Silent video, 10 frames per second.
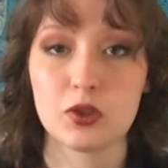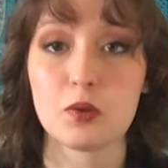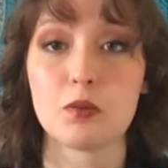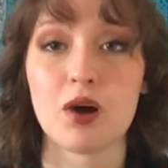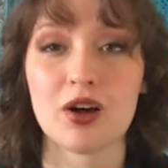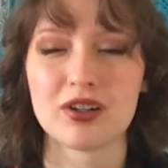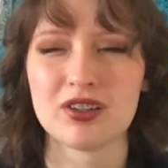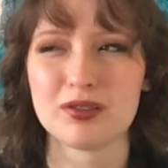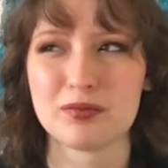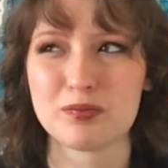the
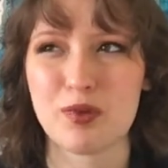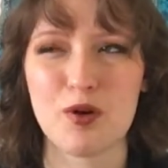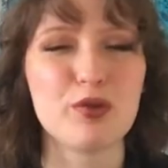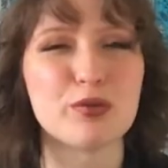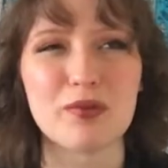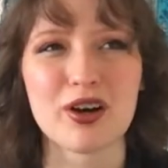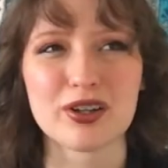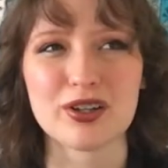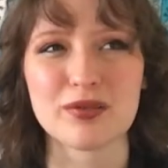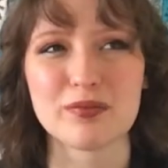modern,
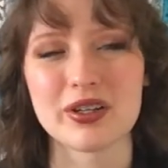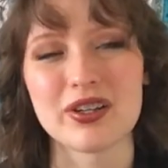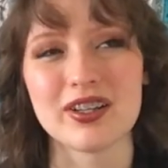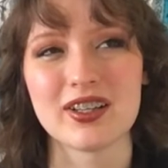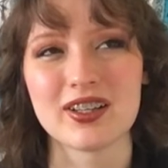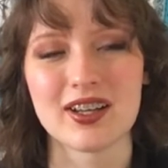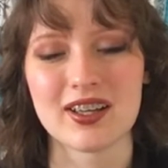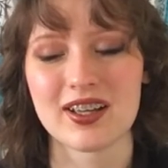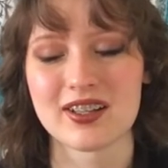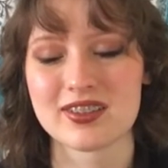postmodern period, I
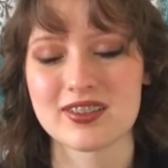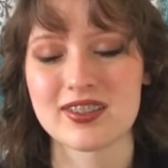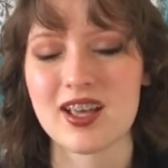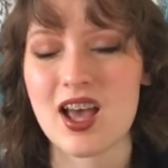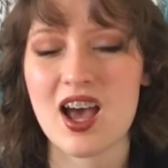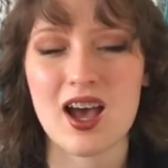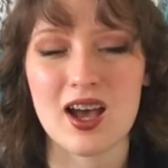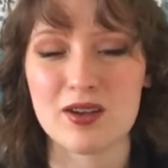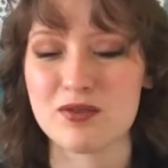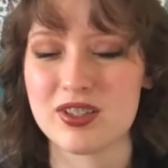guess.
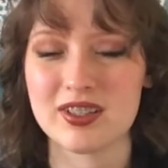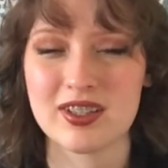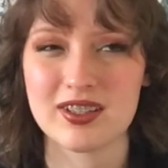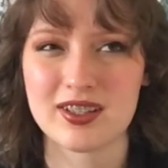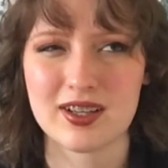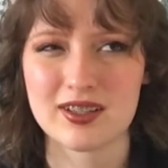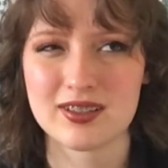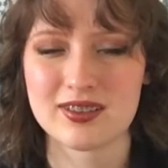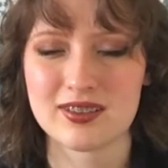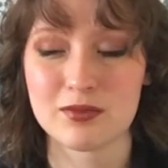I really kind
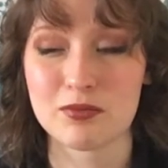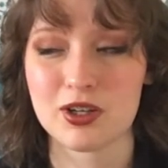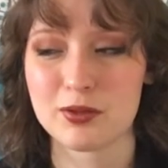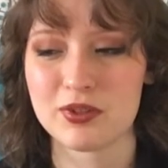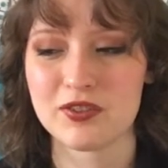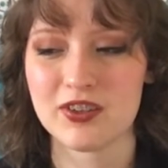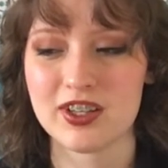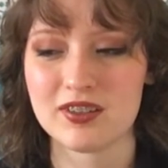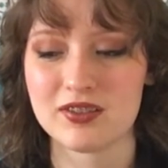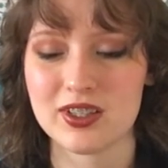of am not a big fan
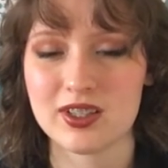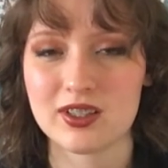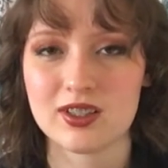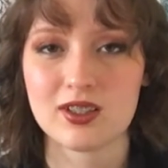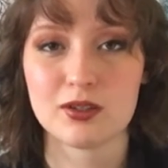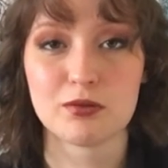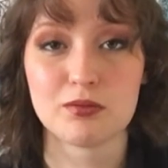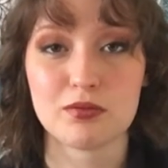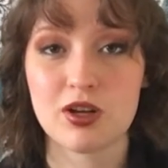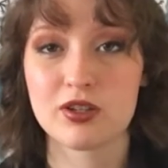of like
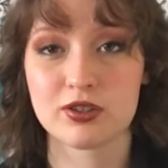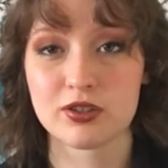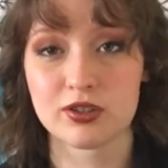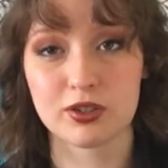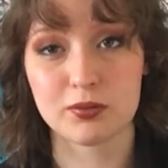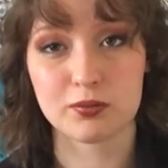modern and